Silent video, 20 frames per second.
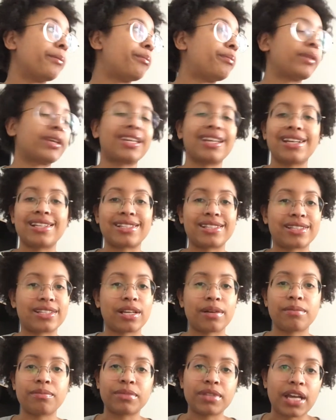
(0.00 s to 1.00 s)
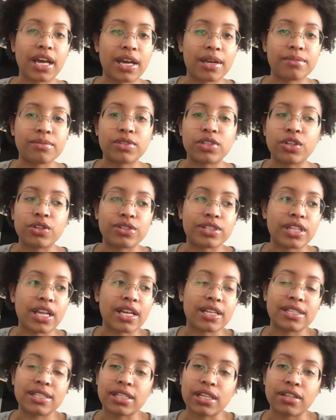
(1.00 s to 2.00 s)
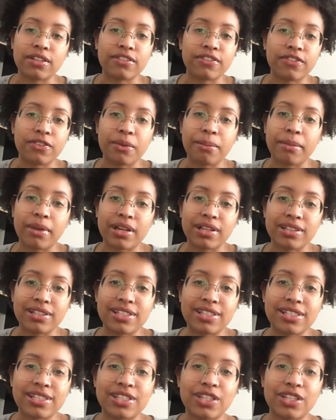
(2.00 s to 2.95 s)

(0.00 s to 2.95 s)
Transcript: because sometimes there's not sun for months,